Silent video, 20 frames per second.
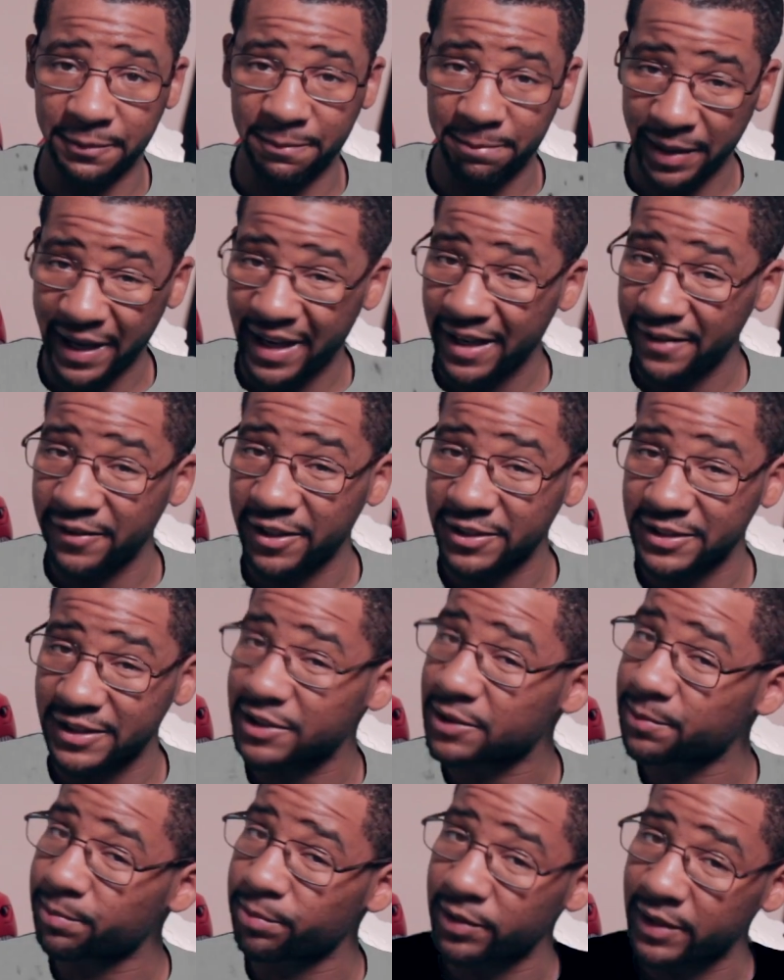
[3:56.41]
The paid version
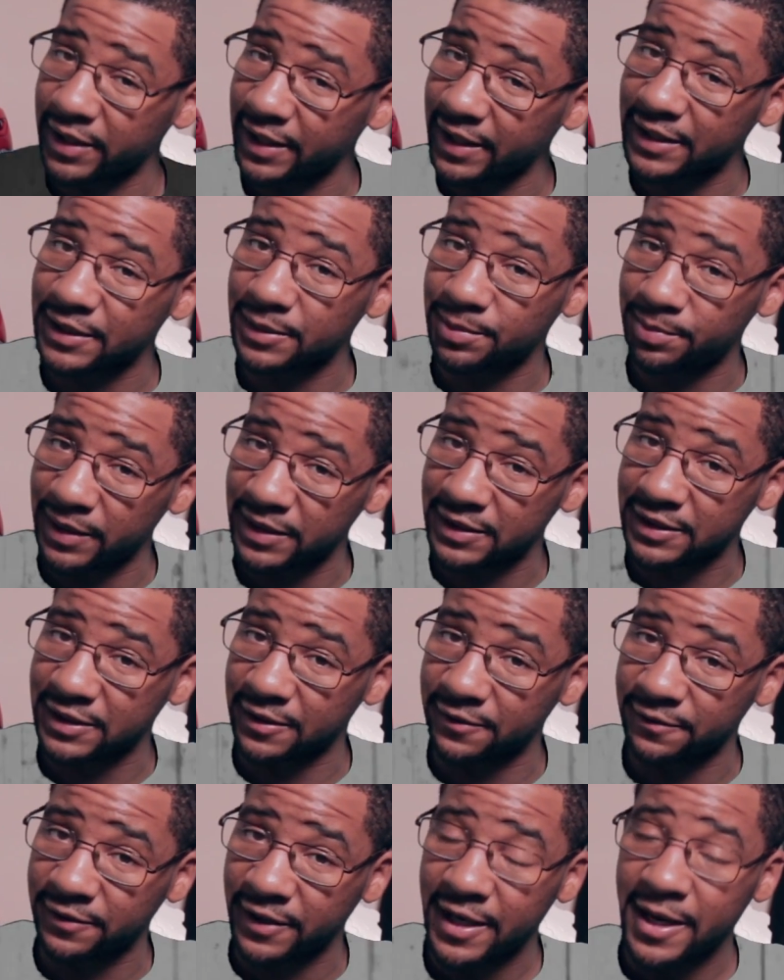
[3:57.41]
is pretty
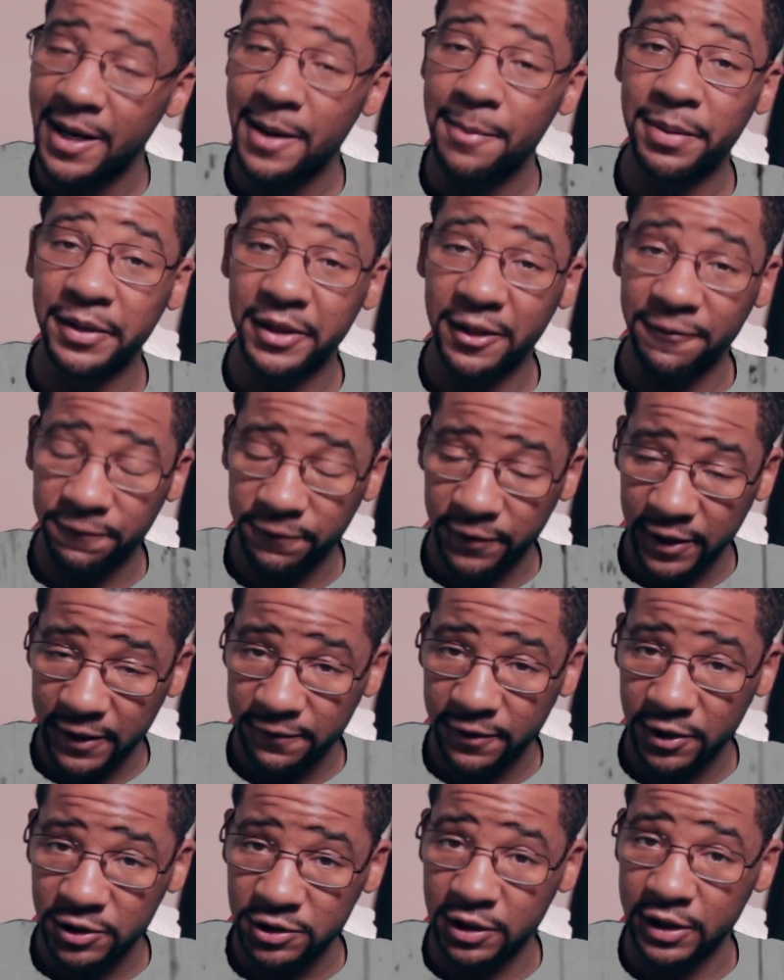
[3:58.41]
expensive, but the free
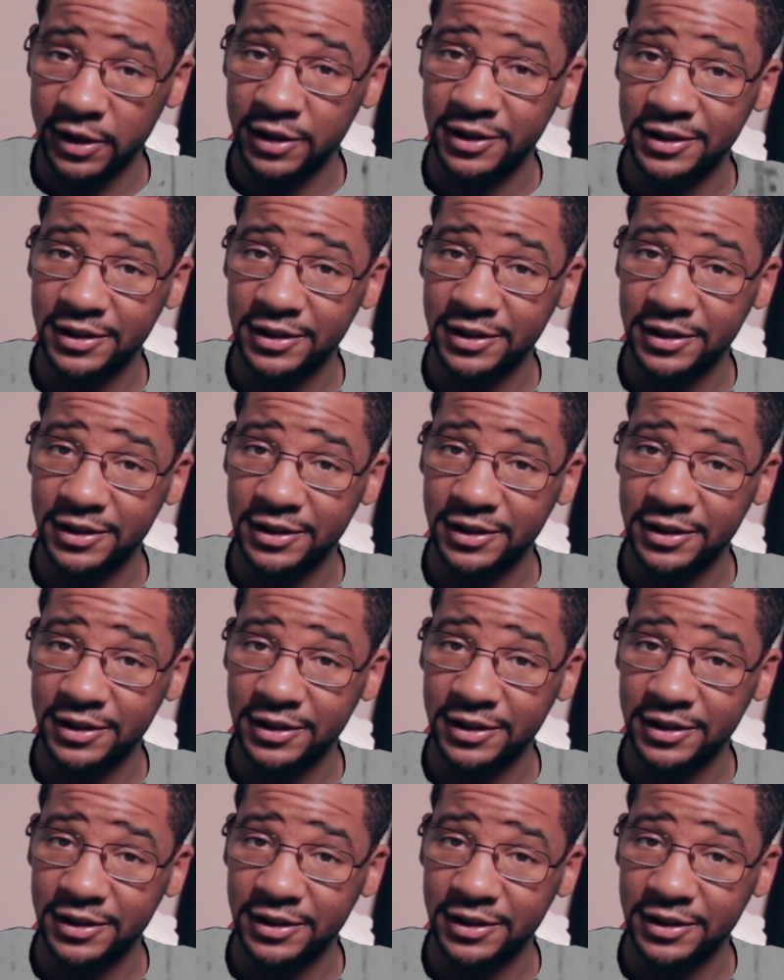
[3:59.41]
version is